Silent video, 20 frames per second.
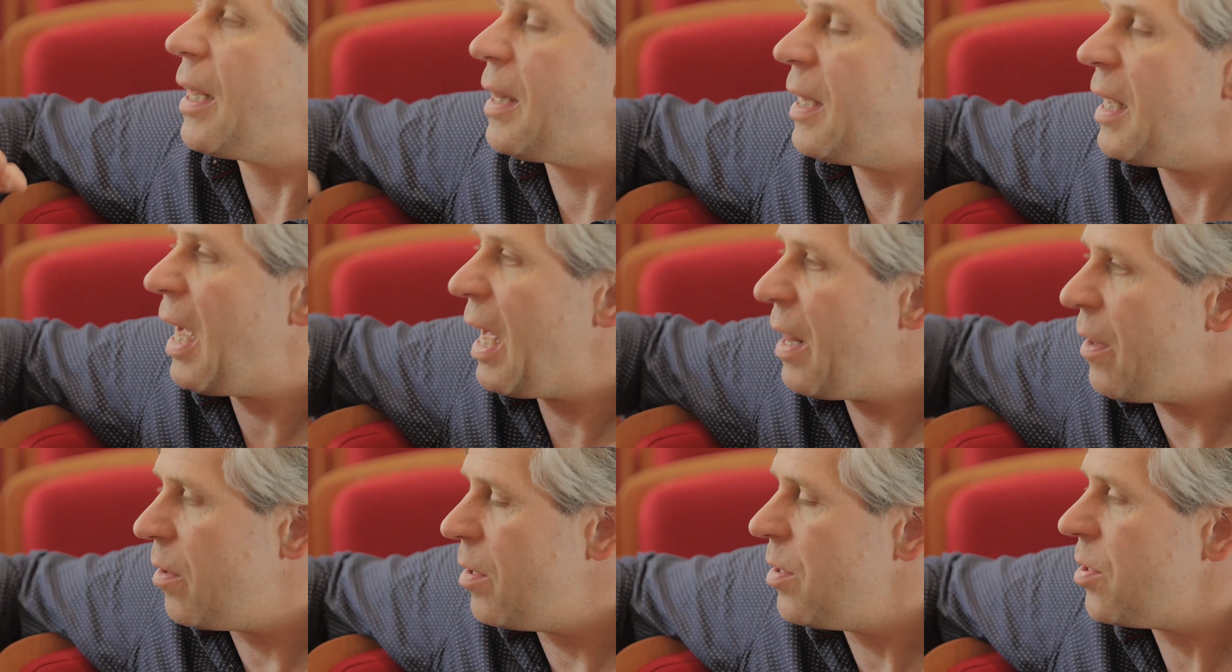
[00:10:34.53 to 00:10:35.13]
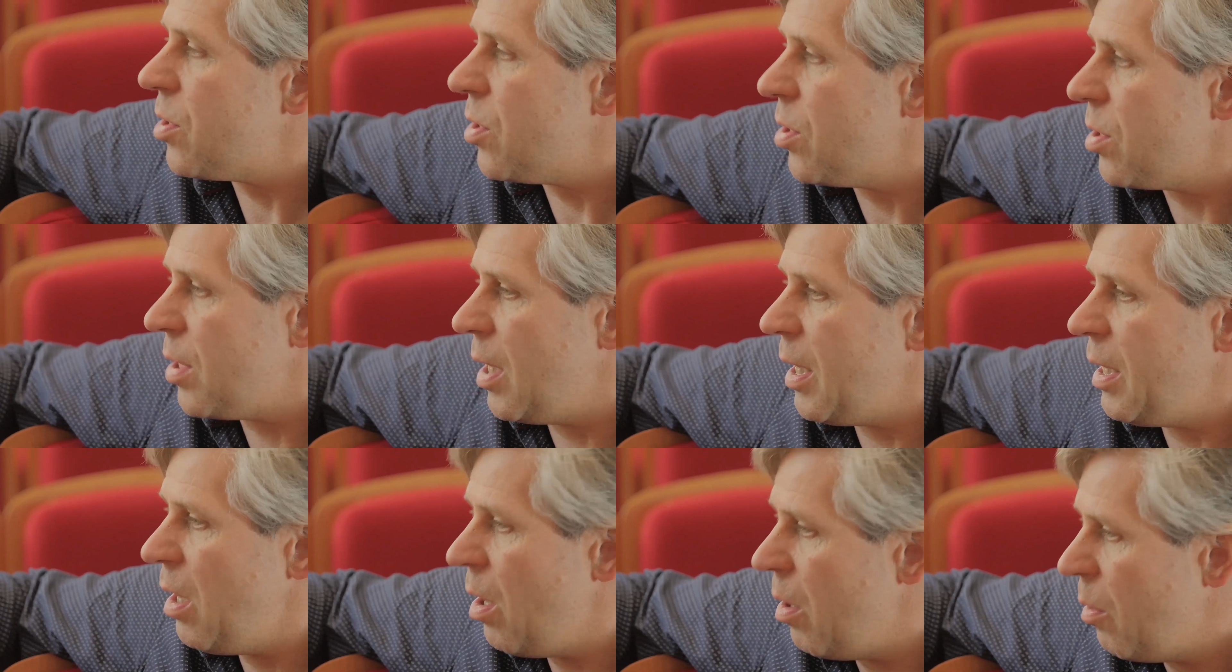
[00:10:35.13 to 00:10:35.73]
And the other is to
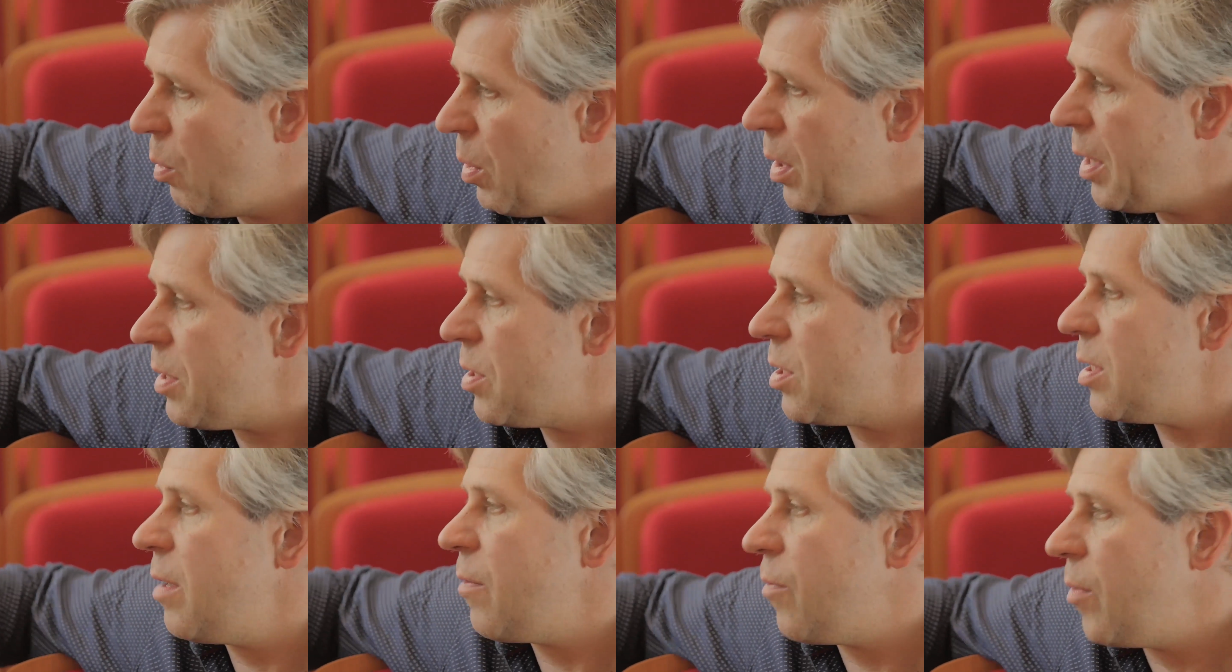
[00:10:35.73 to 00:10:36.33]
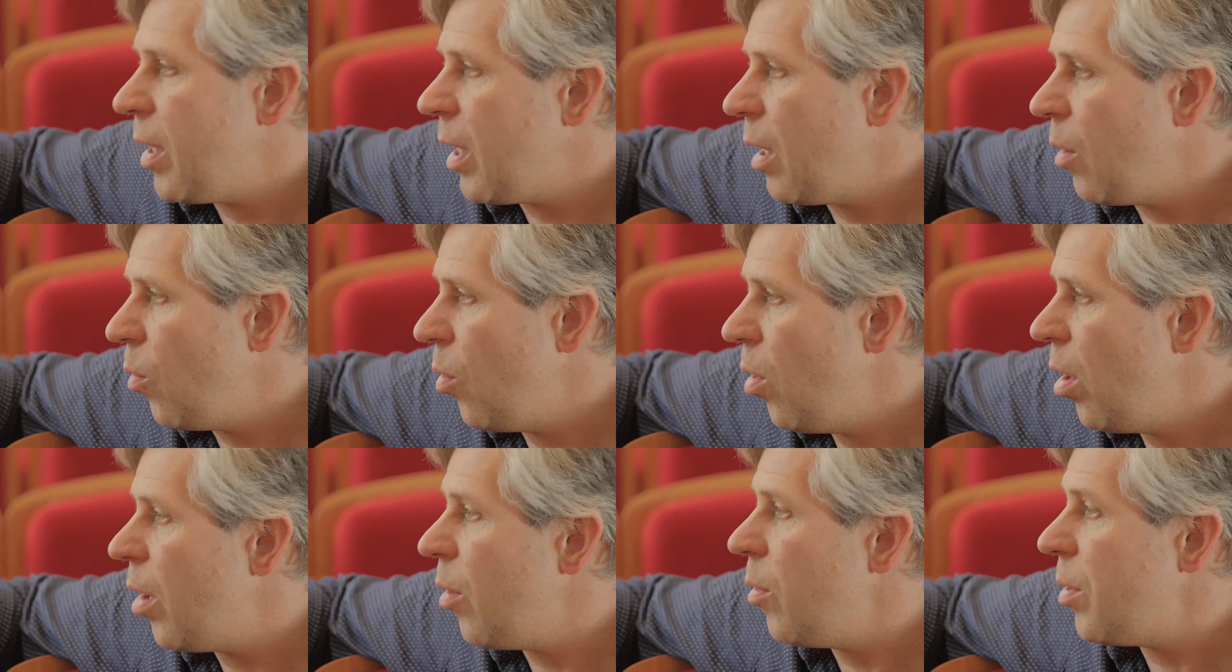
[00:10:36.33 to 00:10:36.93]
say, no, well, let's see if we can
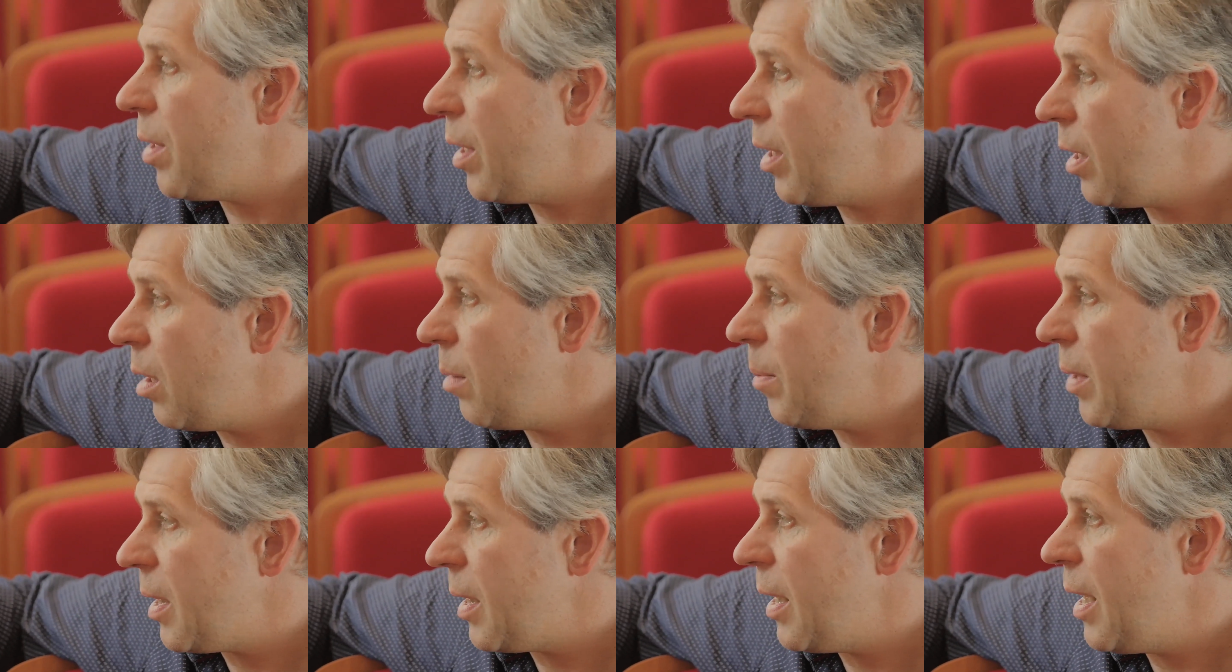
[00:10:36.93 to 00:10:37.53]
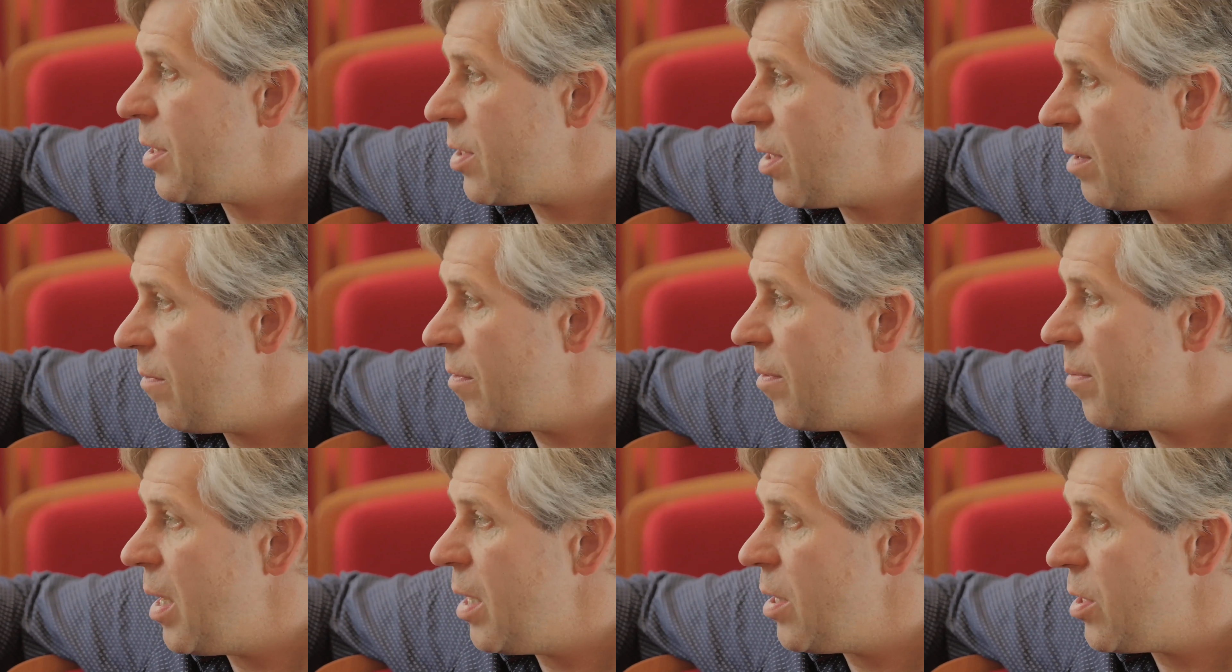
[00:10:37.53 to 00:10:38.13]
work with a little bit less
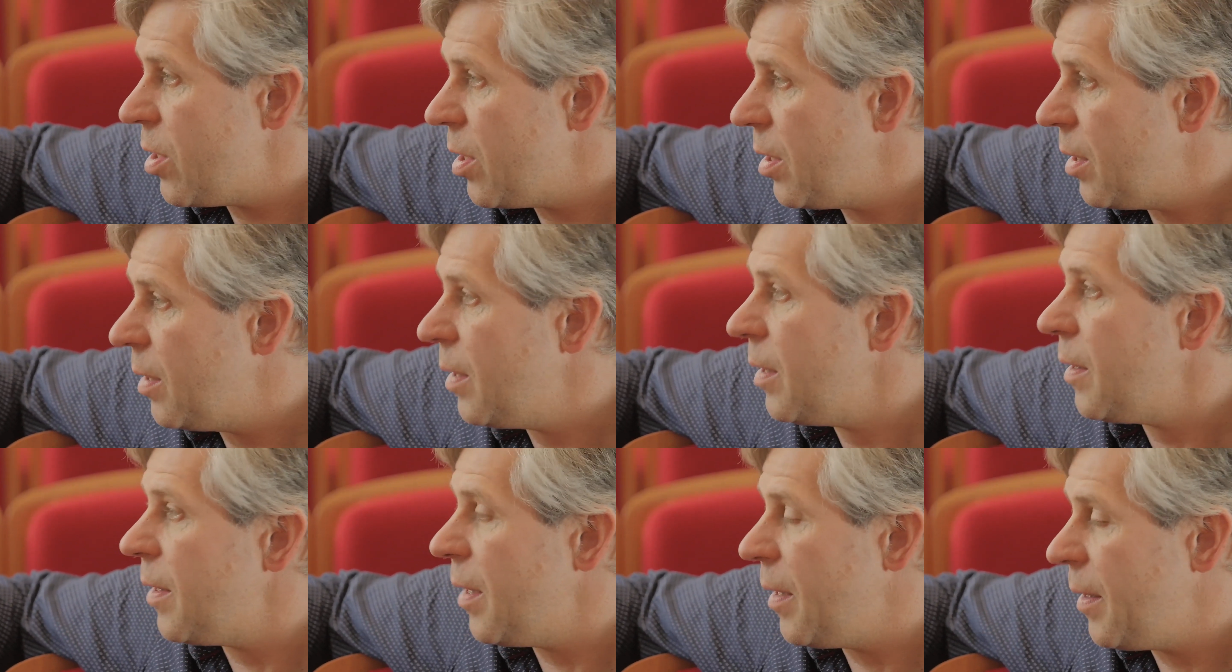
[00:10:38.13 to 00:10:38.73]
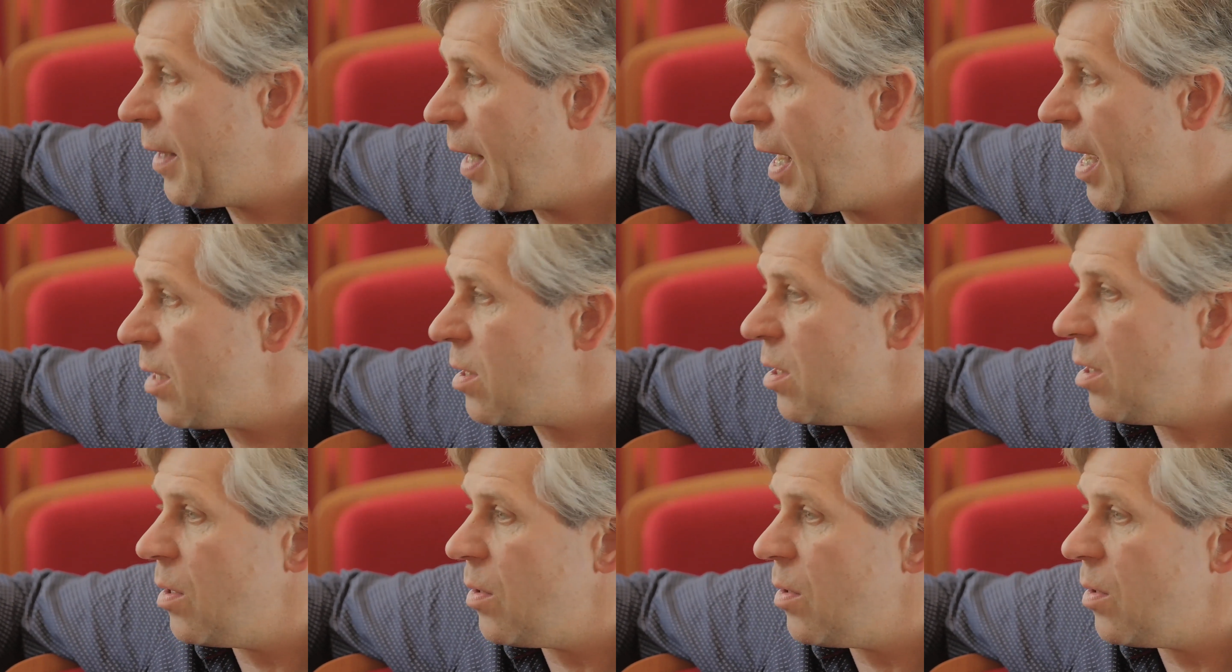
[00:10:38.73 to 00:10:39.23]
information than that.